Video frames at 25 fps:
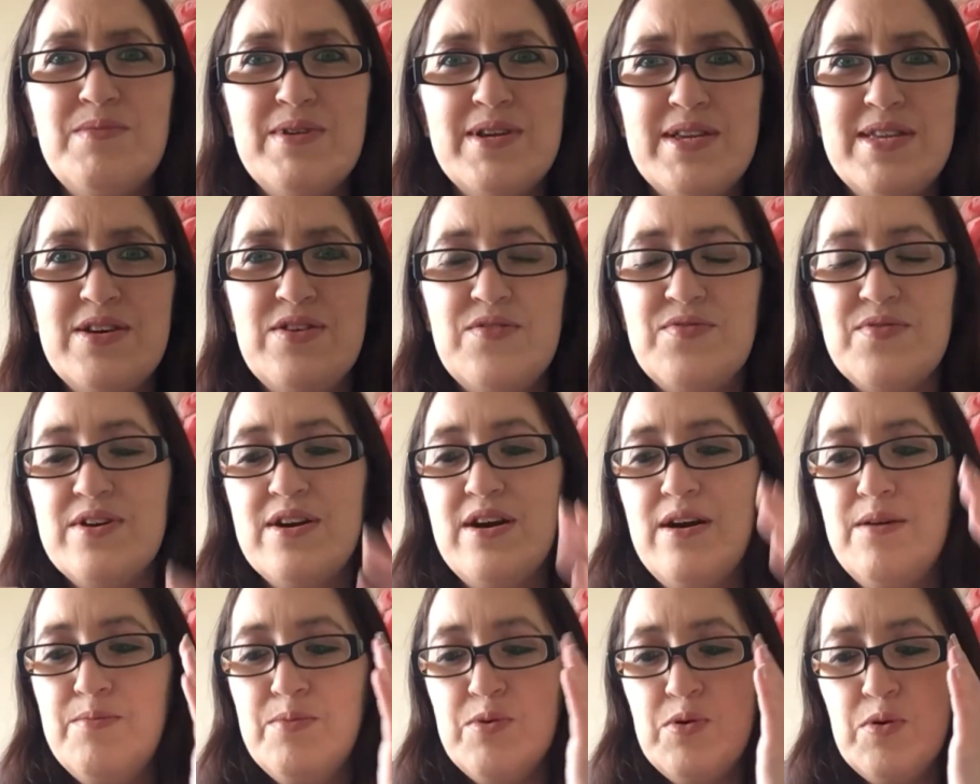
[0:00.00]
myself a
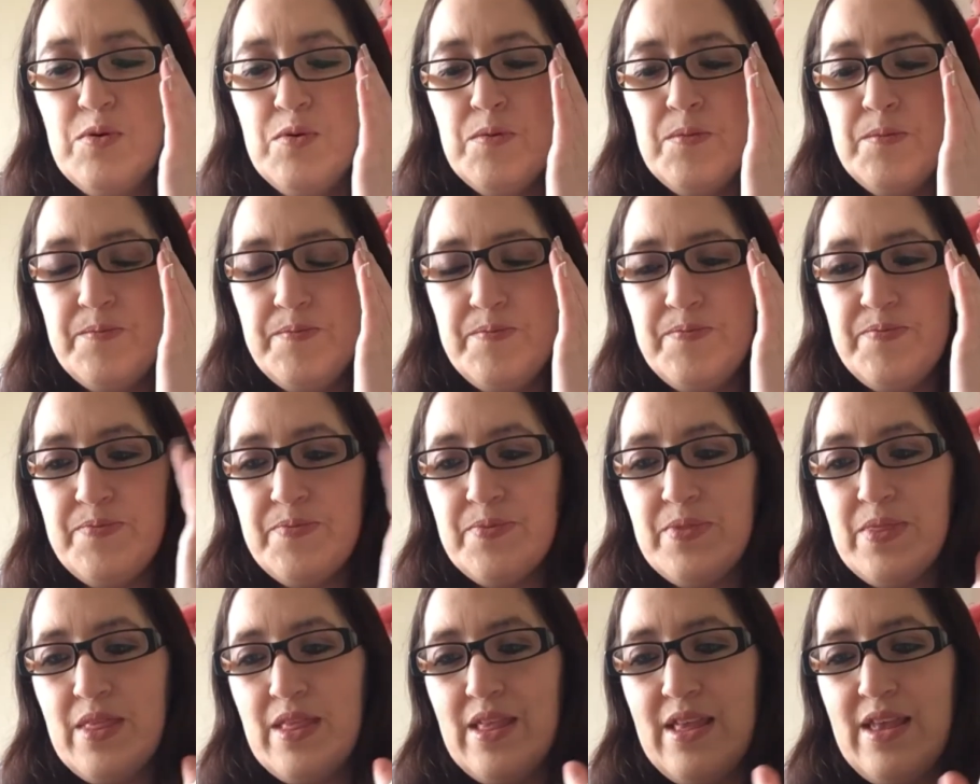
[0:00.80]
couple
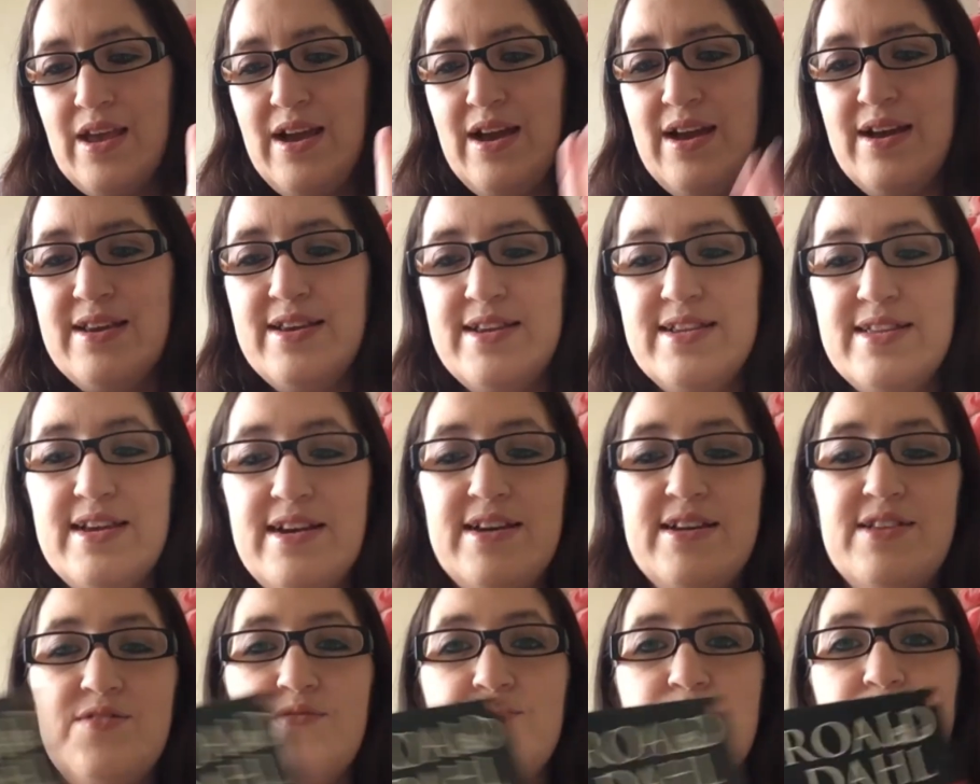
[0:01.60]
and this
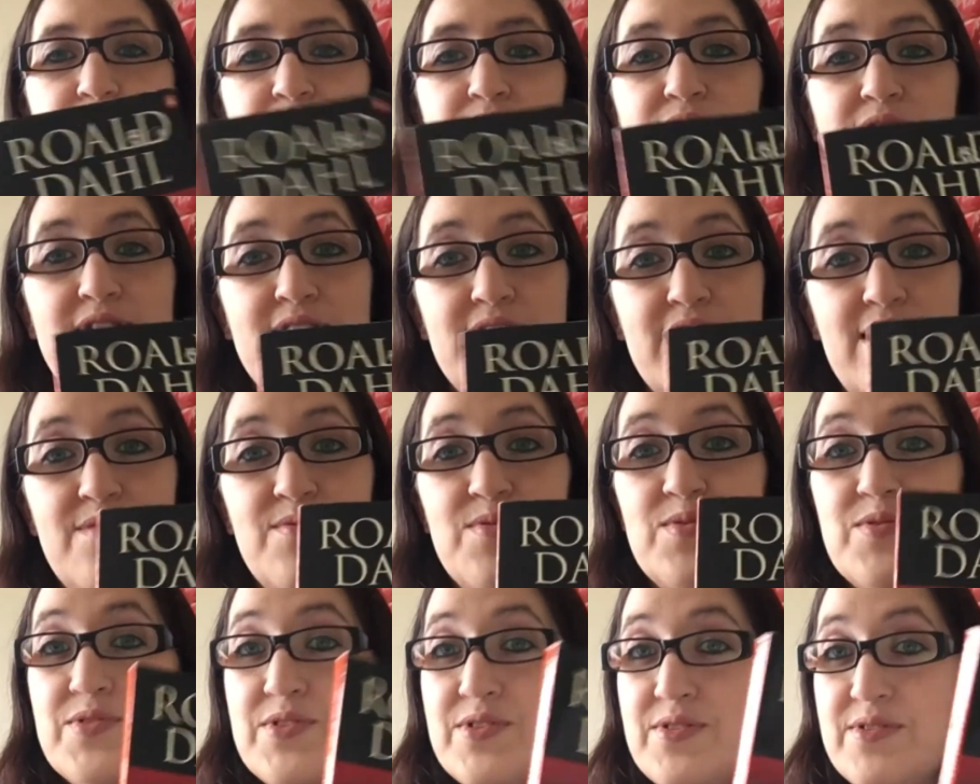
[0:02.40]
has red on the
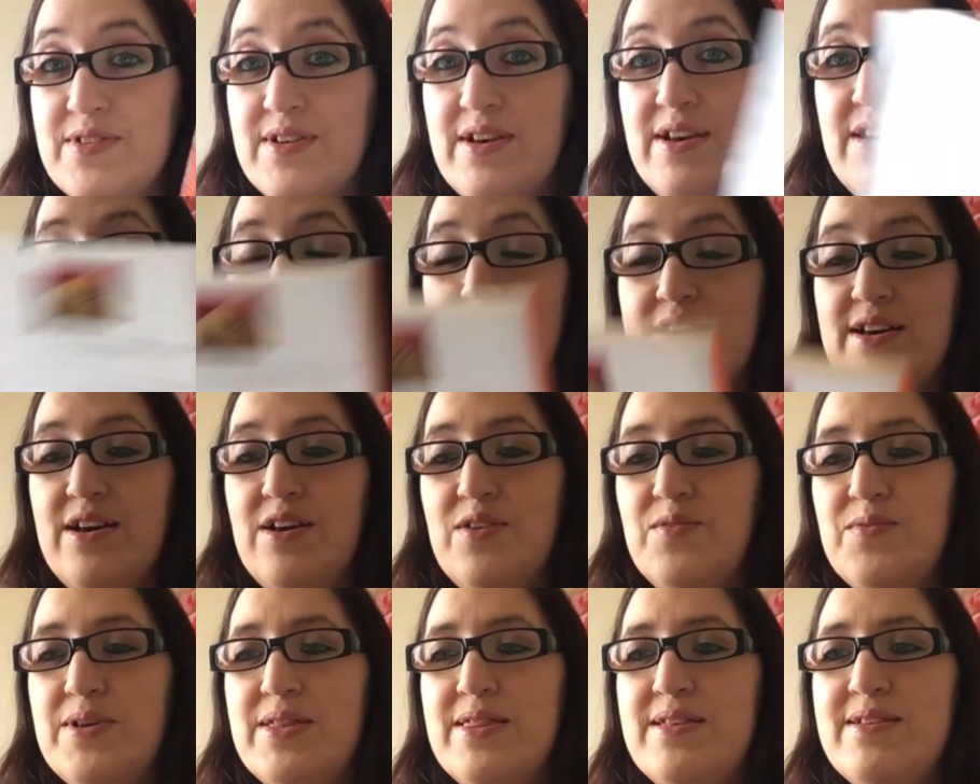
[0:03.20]
cover. So I was like, okay,
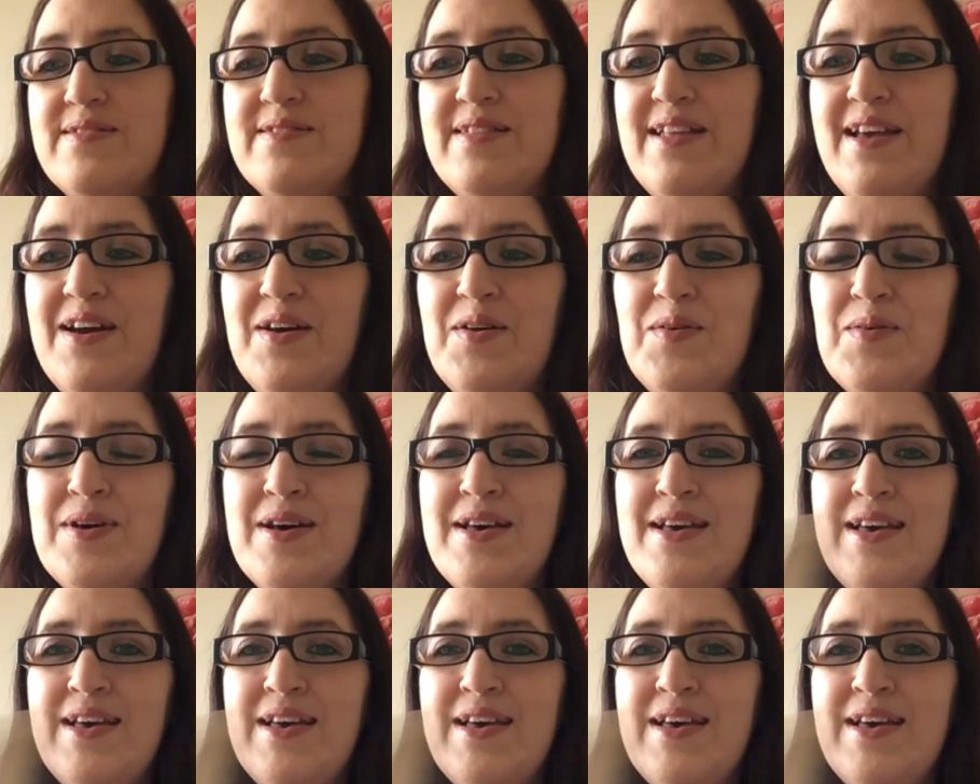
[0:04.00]
I'll read this now.